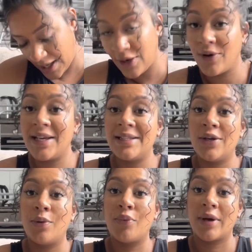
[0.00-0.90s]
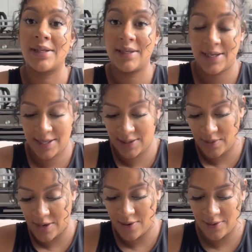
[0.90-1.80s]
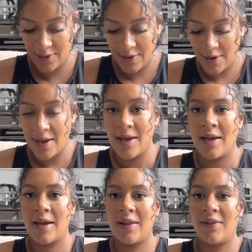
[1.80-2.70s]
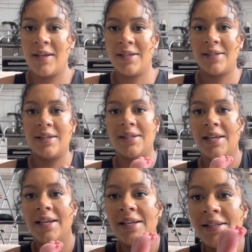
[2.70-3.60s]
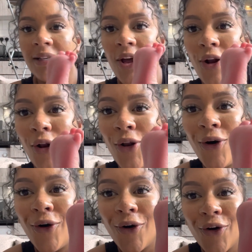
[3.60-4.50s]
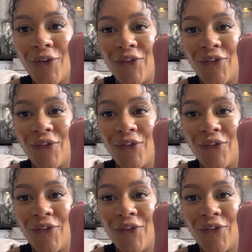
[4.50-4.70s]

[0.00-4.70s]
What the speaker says: He got his heel pricked today as well. And this is his long